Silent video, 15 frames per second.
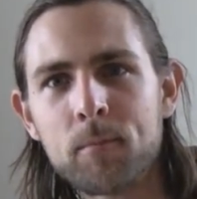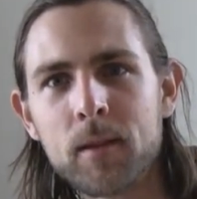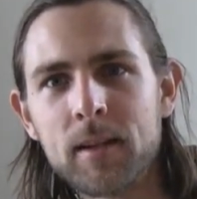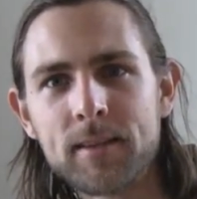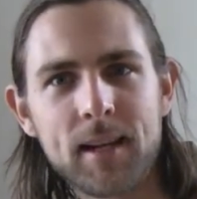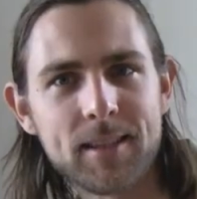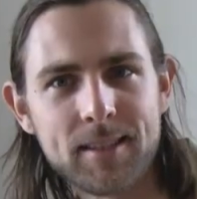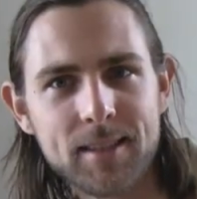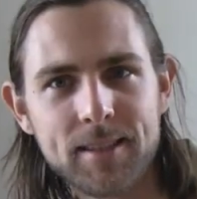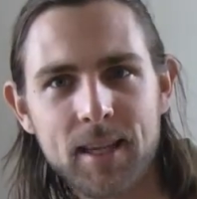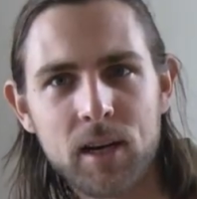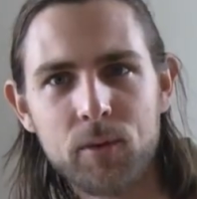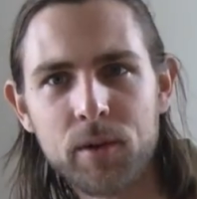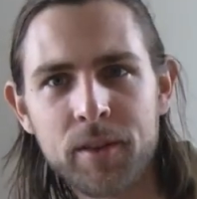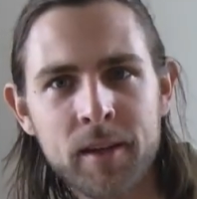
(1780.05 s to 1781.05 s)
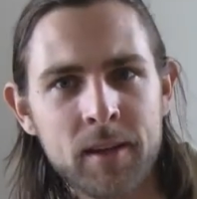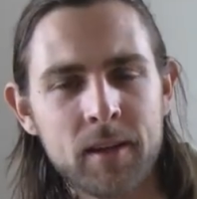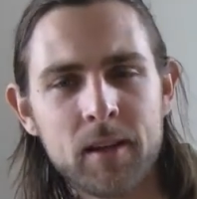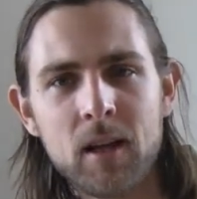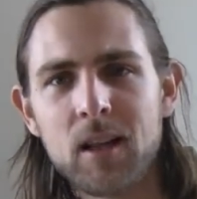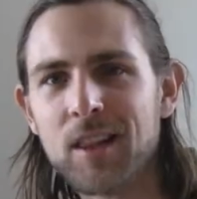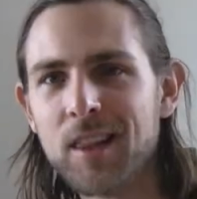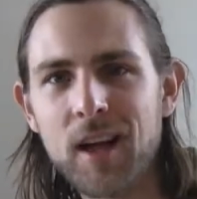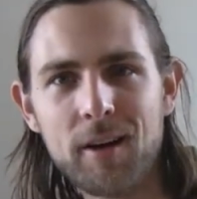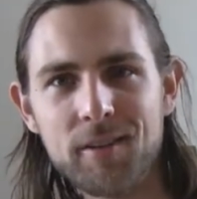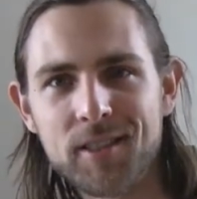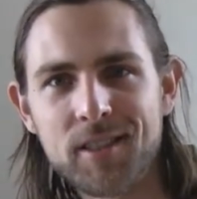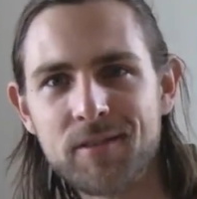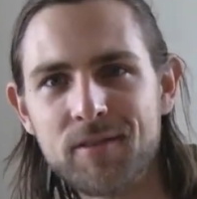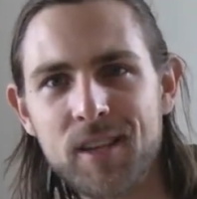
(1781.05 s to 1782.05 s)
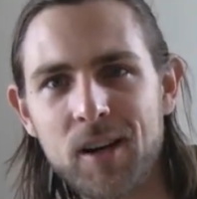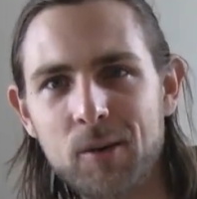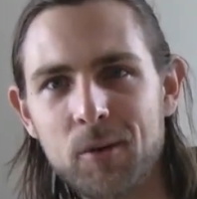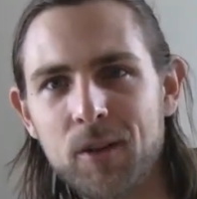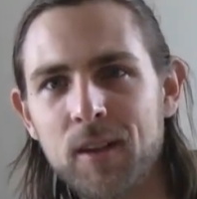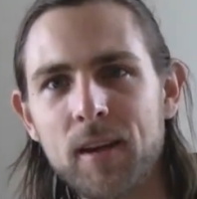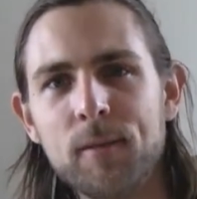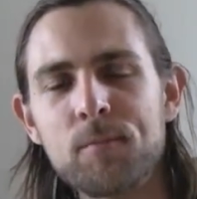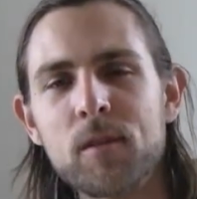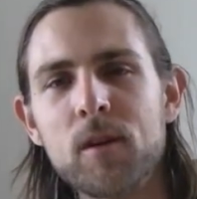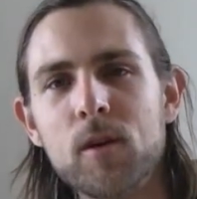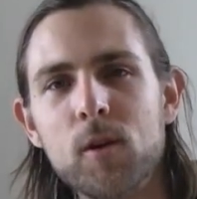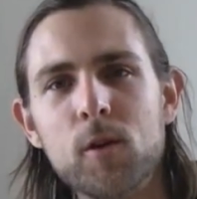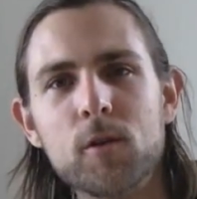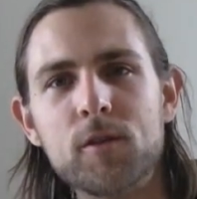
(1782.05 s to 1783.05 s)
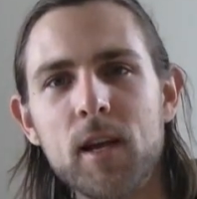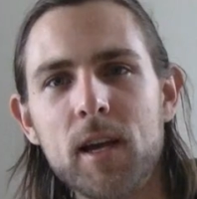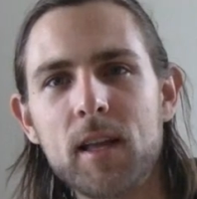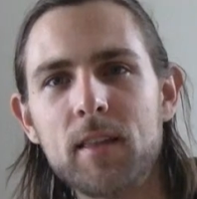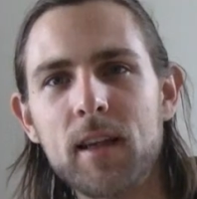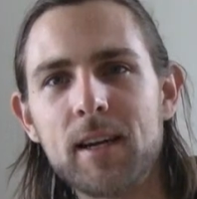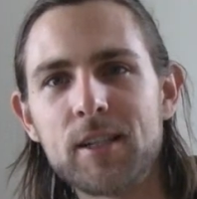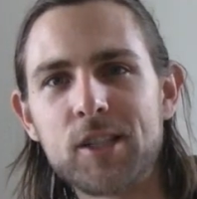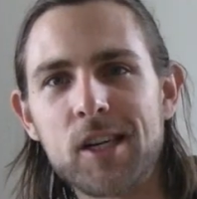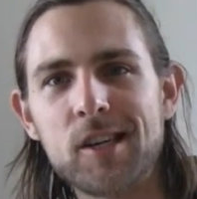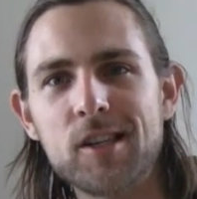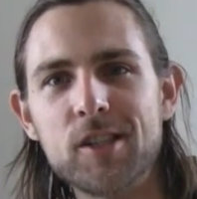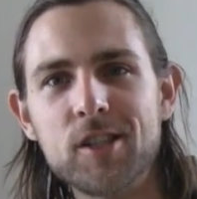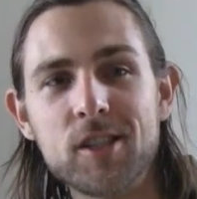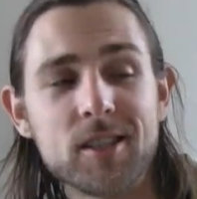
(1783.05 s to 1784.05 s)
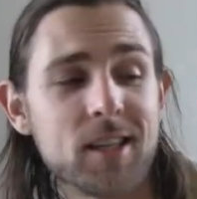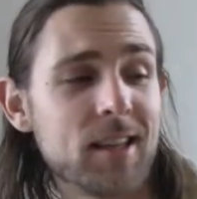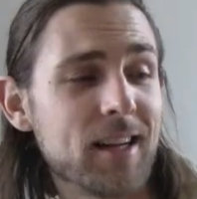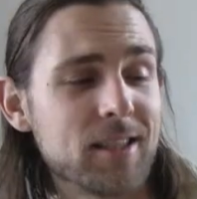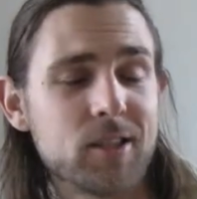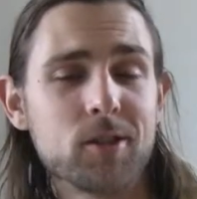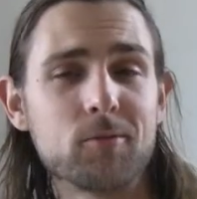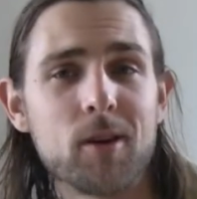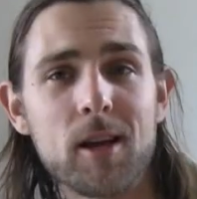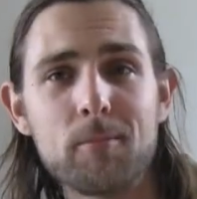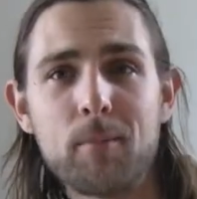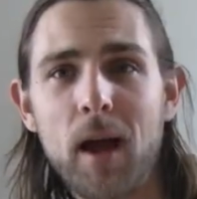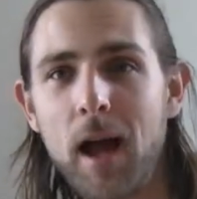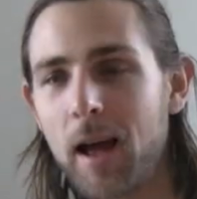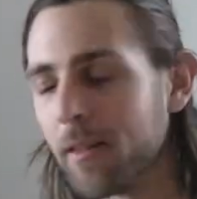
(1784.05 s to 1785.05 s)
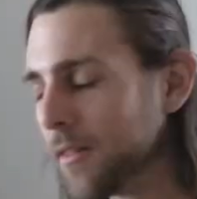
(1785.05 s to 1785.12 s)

Tesla dealt with it. of us have dealt with it, who have taken that challenge. You can say that's the right path.